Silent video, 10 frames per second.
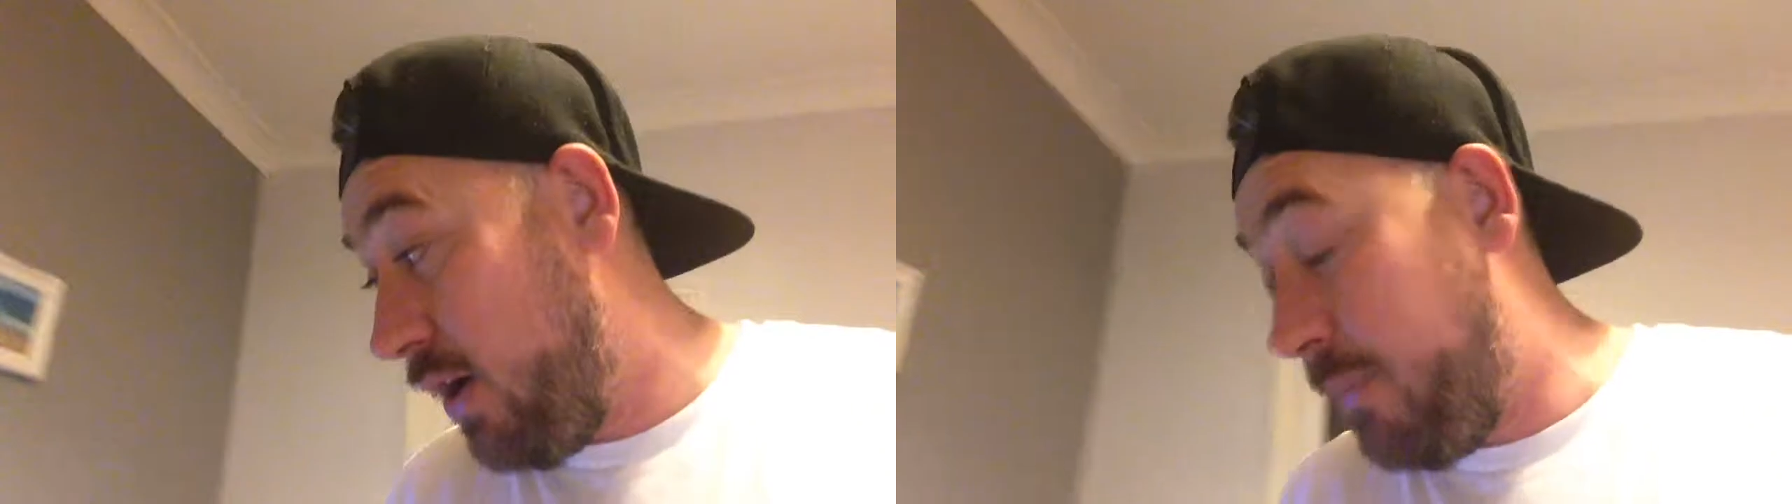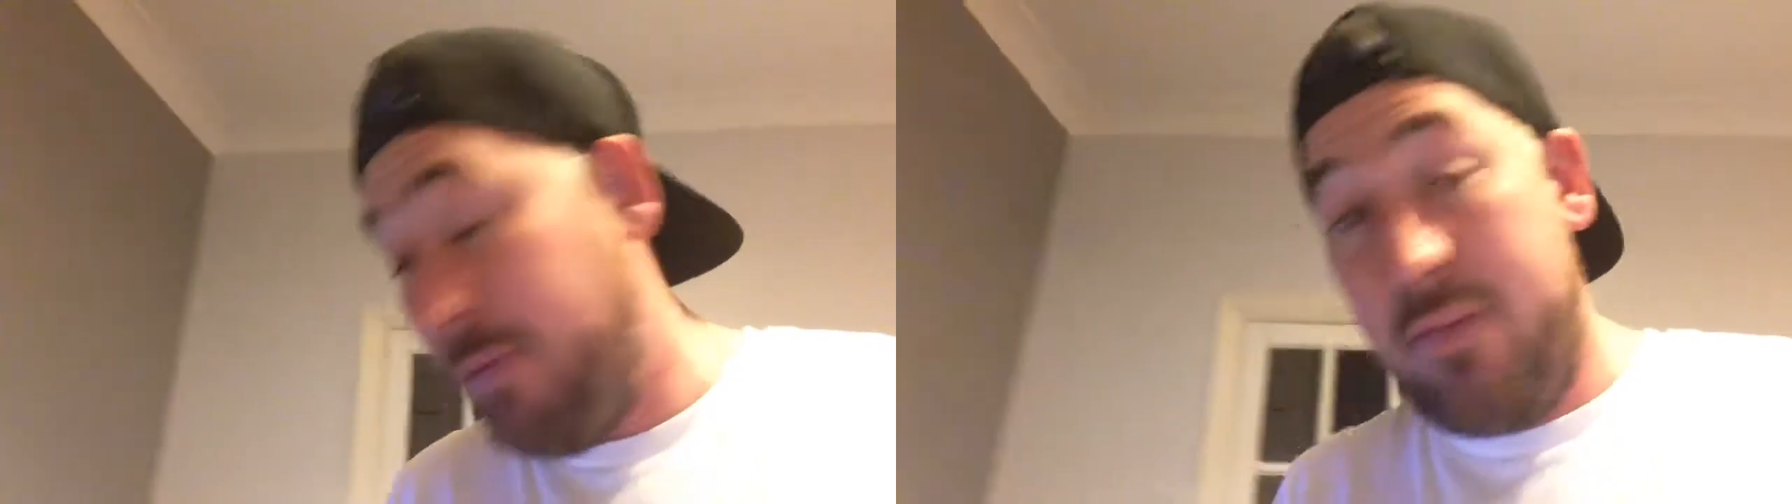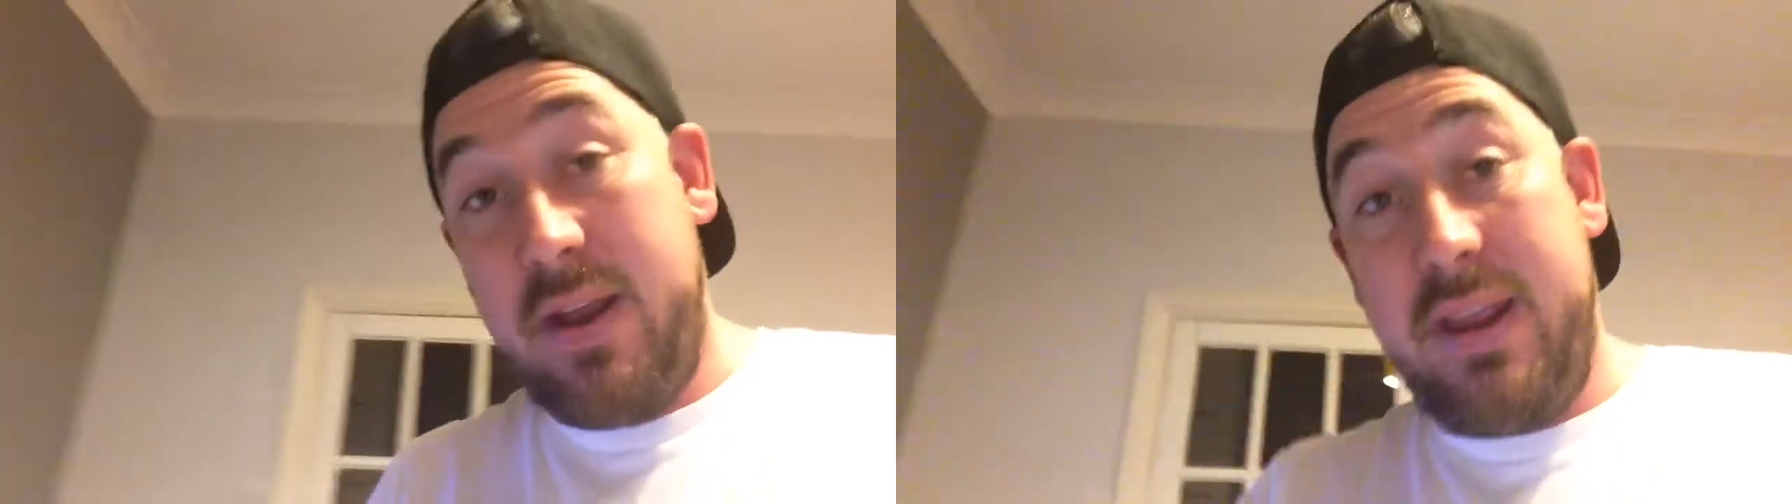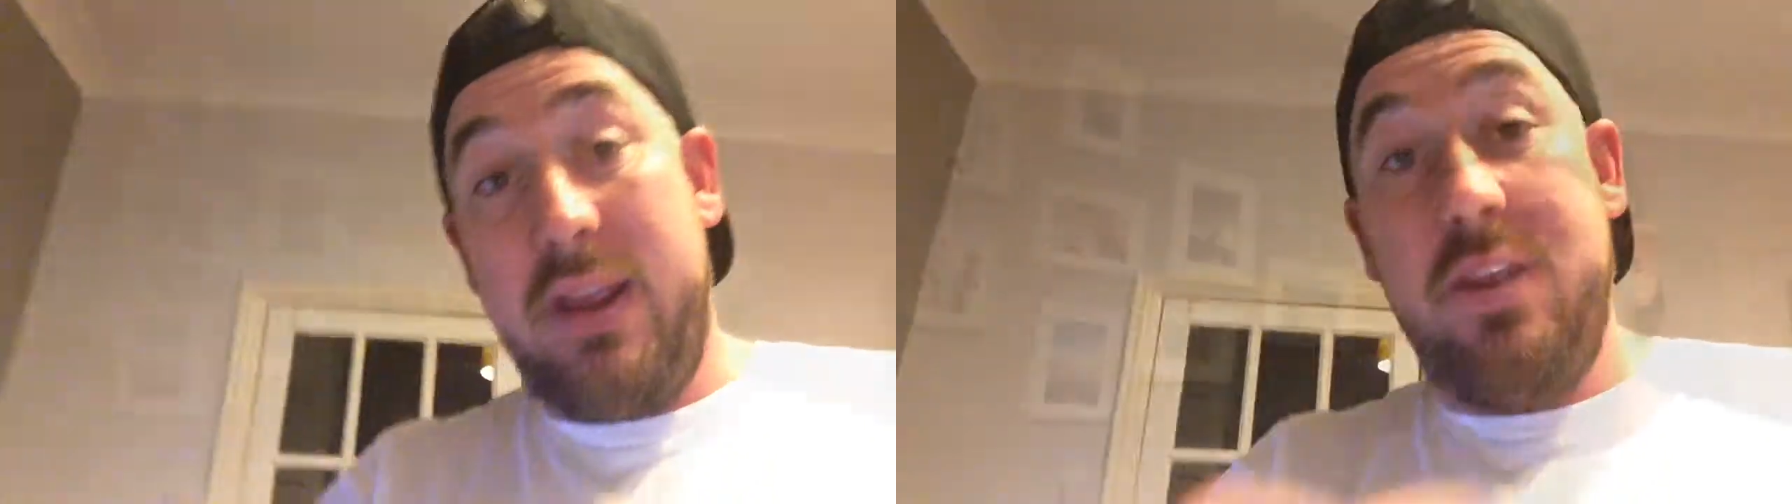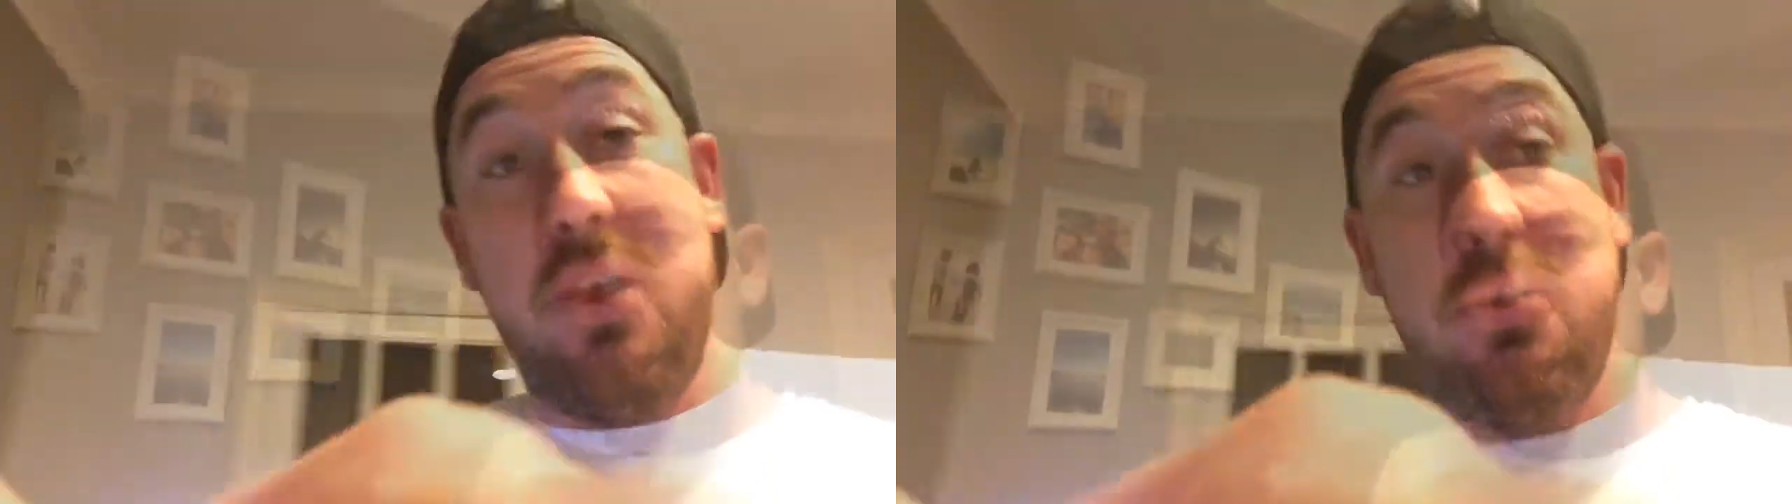up and ready
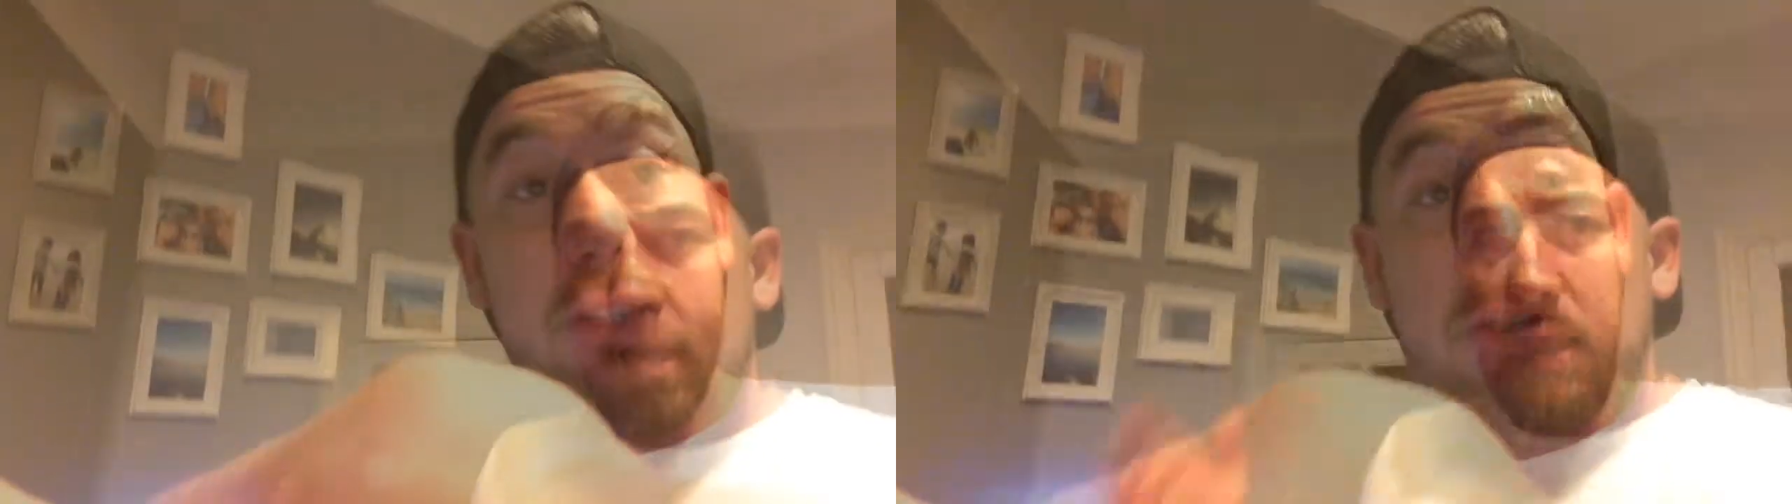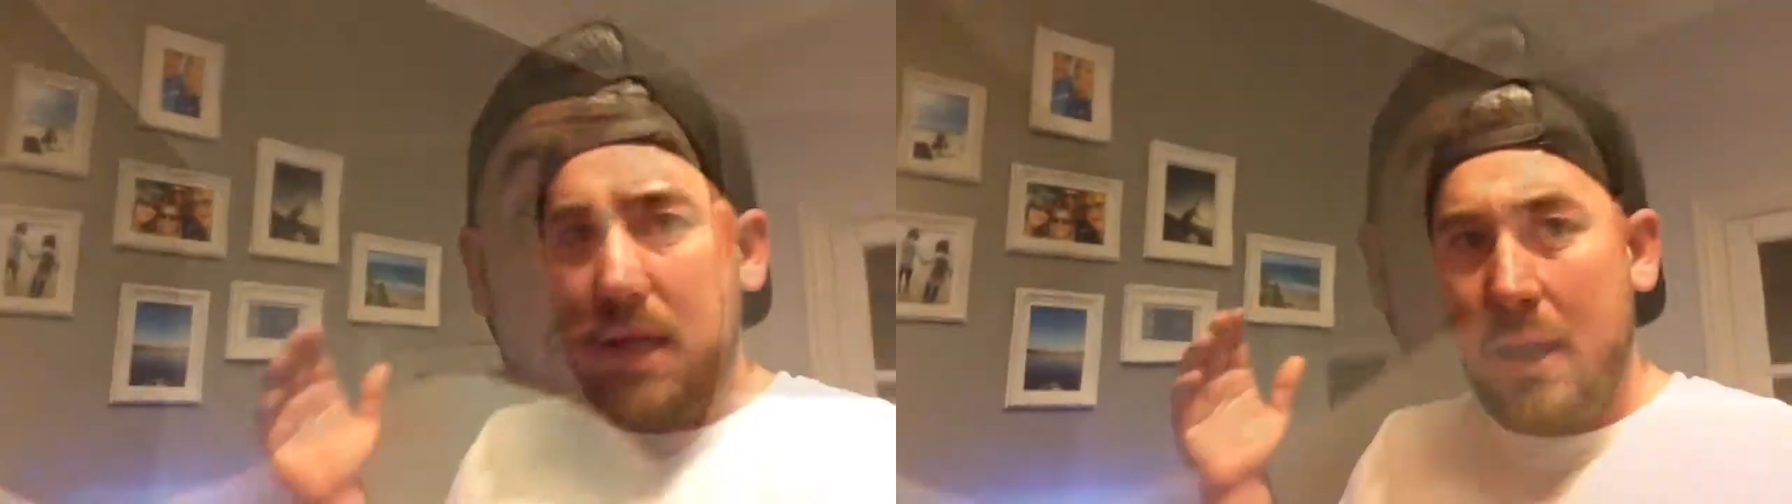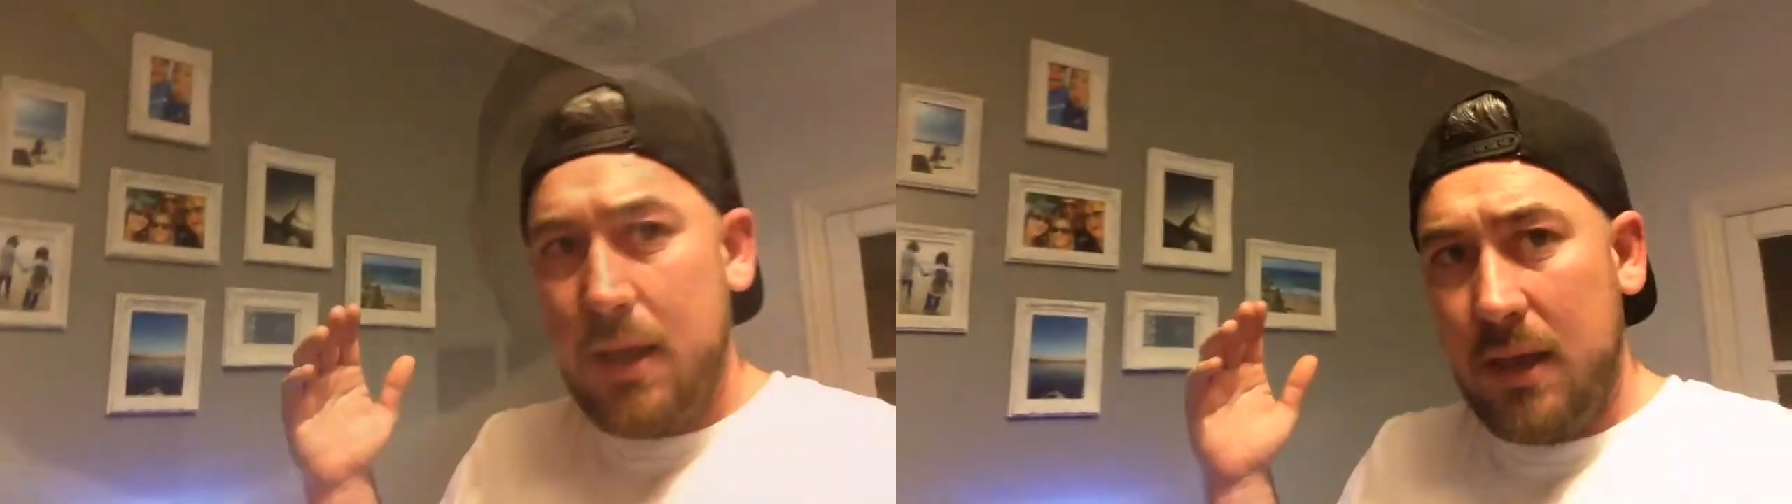in no time.